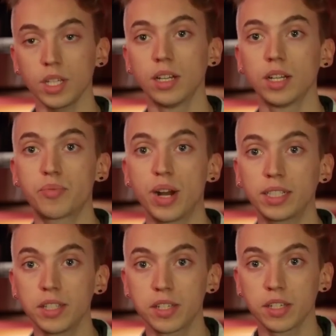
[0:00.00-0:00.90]

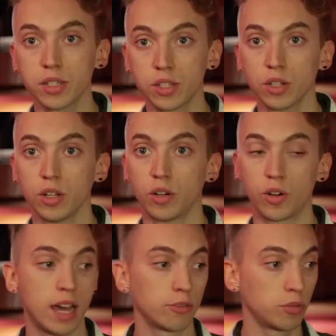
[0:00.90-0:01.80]
practices, or
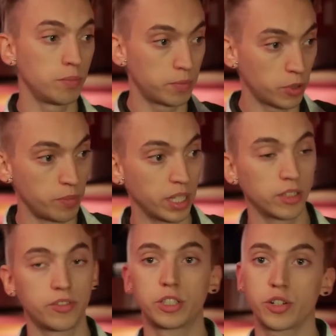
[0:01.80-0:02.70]
how to
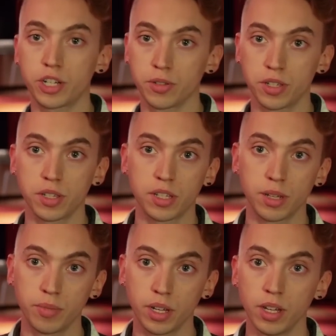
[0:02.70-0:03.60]
build a filtration
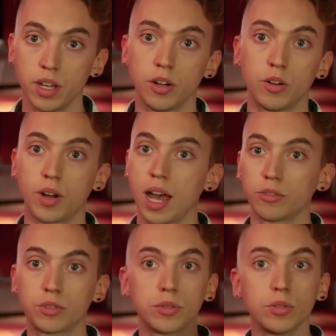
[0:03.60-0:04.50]
system, or
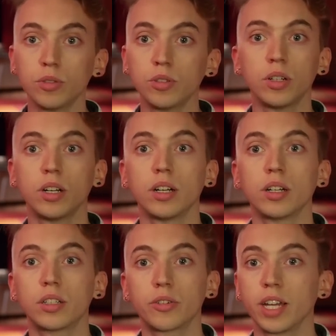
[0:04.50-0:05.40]
how to
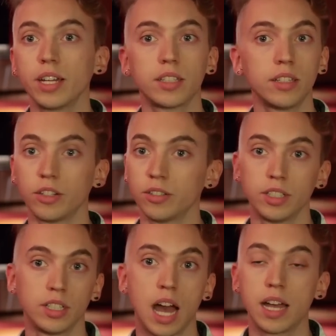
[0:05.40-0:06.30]
create,
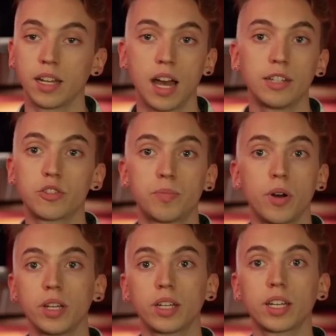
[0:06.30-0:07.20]
a
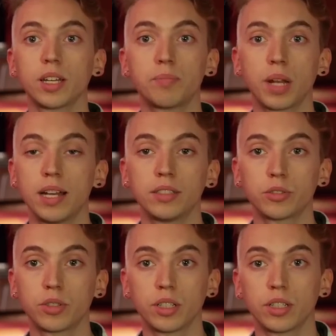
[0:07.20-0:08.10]
hydroponic plant
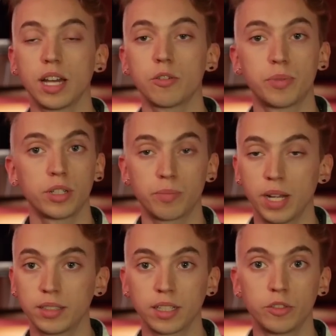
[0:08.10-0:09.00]
or an aeroponic
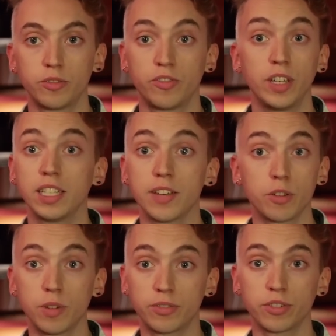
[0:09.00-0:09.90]
plant that could feed
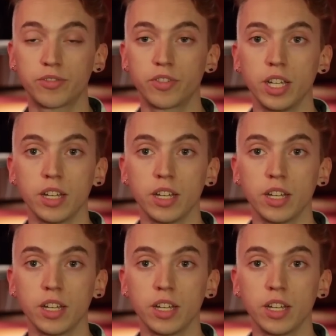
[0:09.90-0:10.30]
everyone for free.